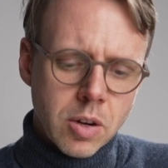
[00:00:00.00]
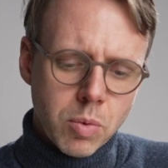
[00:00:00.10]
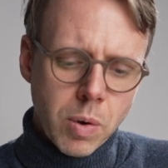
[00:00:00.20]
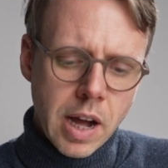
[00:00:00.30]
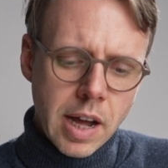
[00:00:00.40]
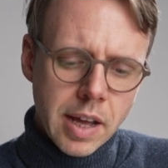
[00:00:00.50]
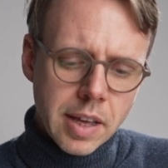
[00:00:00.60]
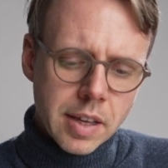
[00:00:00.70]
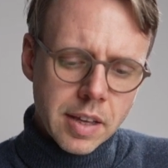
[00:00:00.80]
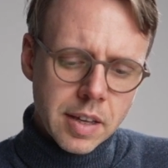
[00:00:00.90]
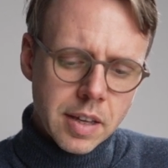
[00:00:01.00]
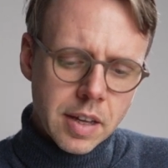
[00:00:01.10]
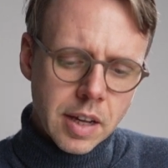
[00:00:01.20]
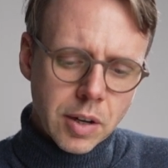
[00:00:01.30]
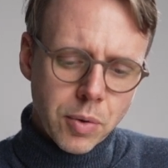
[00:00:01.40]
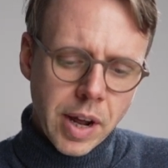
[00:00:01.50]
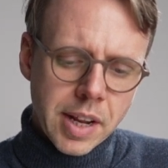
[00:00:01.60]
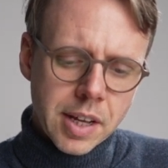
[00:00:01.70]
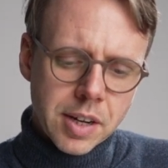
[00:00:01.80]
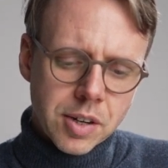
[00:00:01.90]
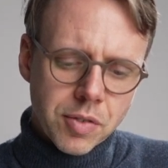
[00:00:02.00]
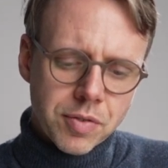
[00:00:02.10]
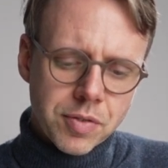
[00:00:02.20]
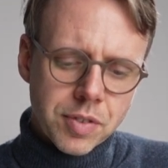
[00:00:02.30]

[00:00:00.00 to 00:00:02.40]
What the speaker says: why a gradient of